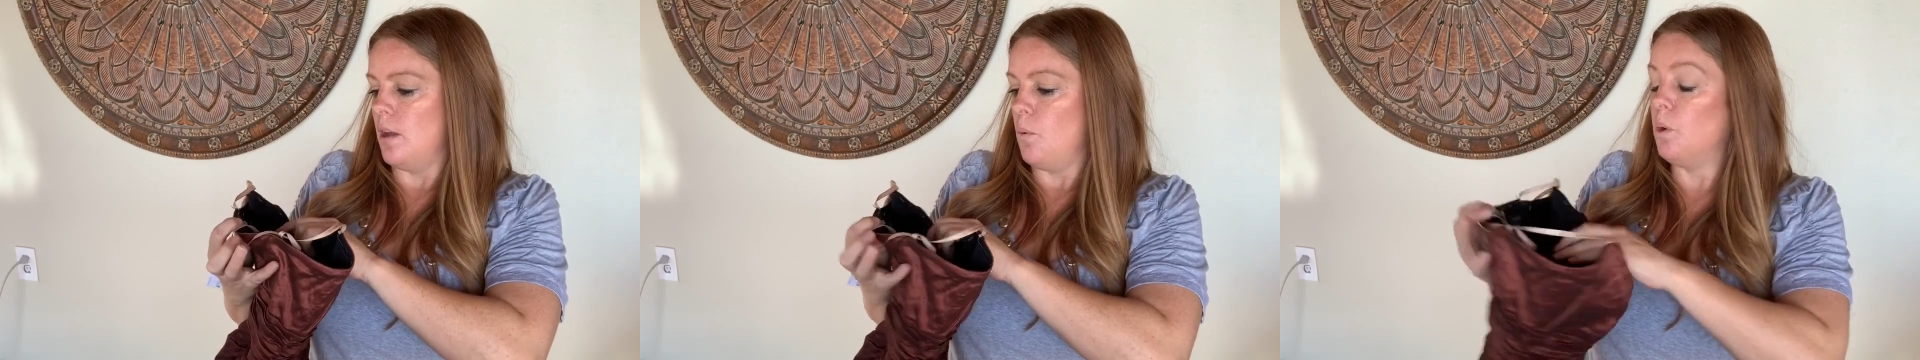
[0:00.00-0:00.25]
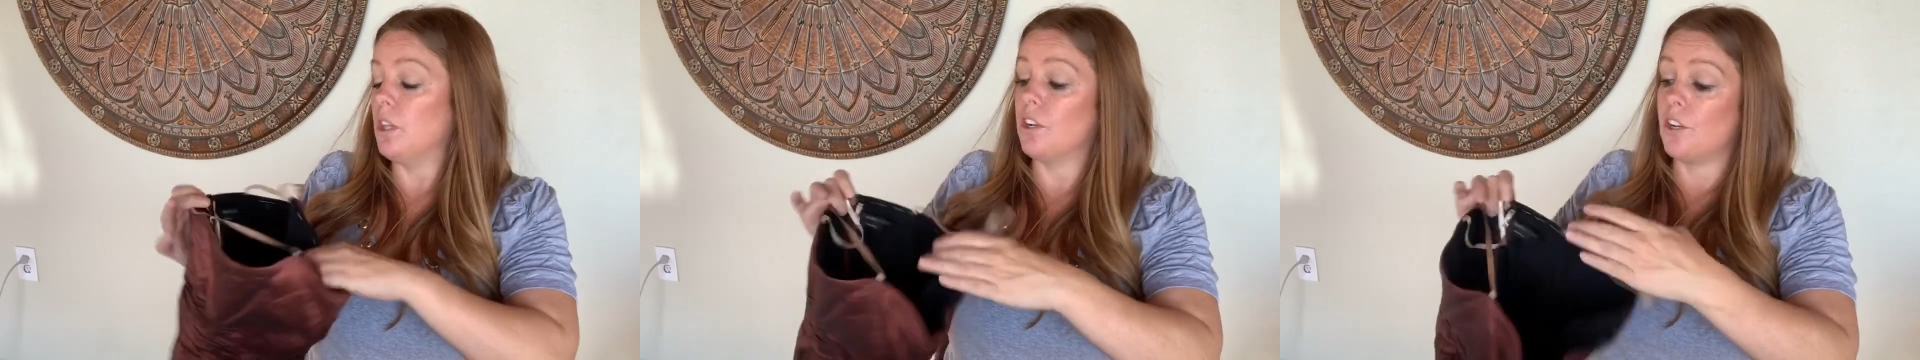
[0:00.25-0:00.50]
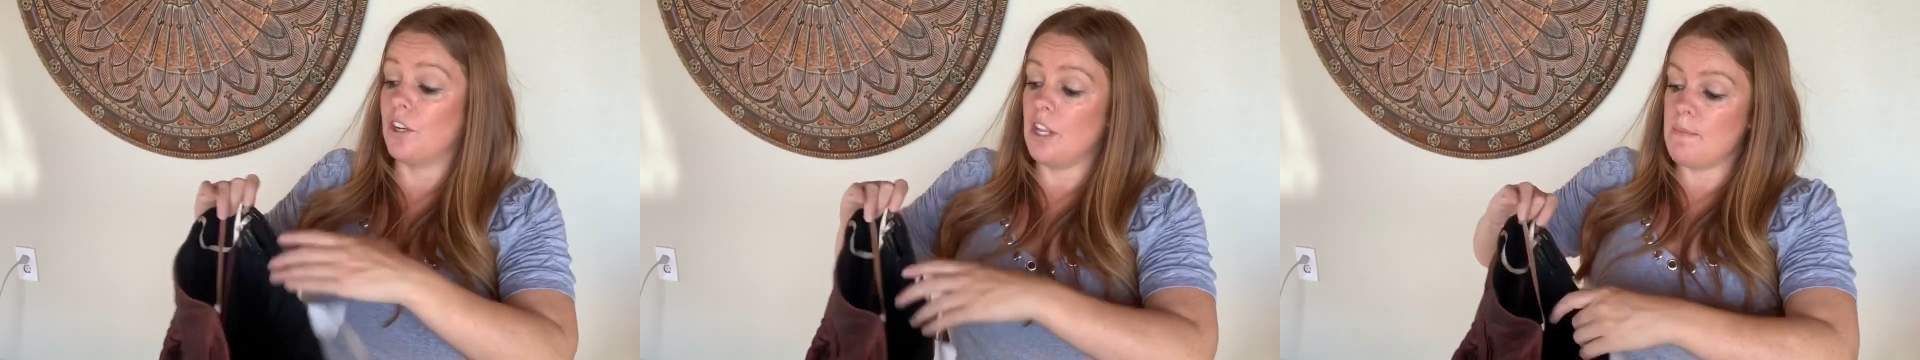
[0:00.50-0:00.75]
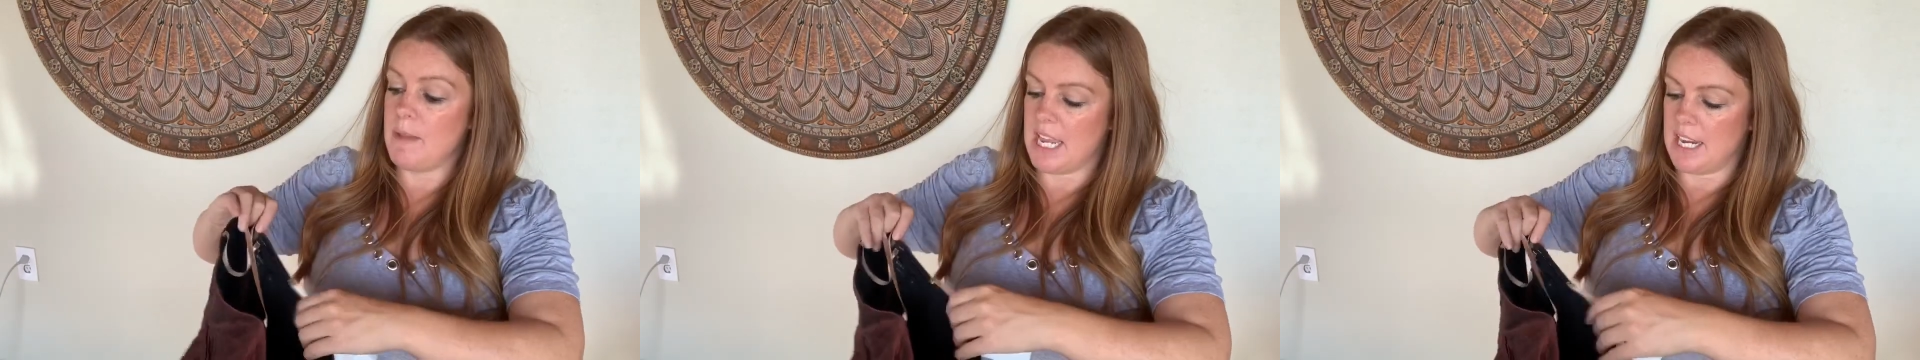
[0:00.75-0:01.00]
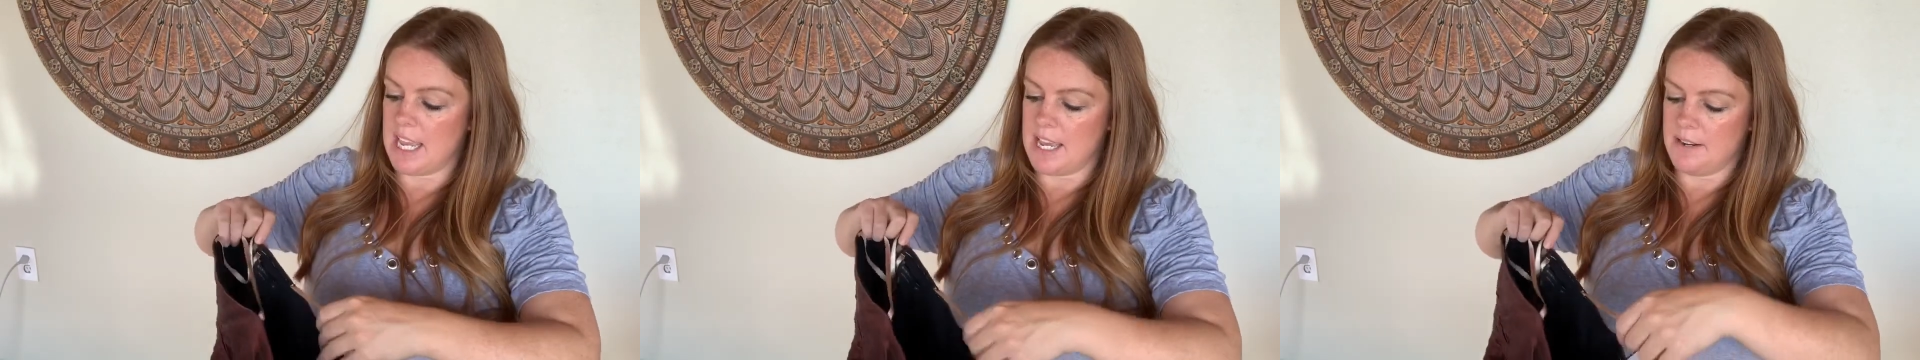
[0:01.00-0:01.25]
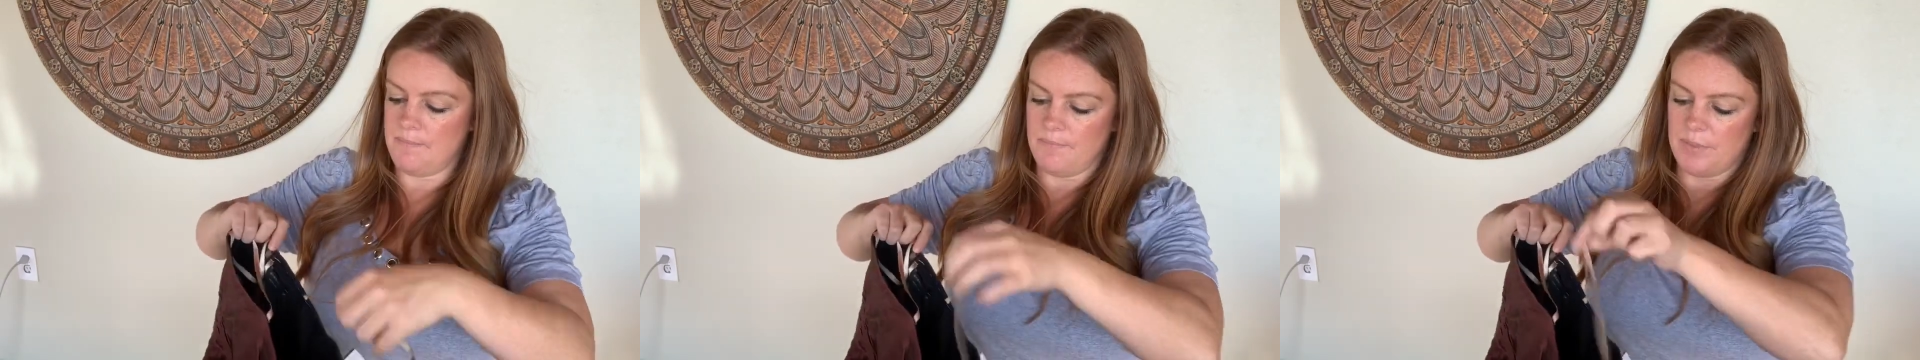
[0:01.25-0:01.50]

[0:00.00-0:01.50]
would look good on the mannequin.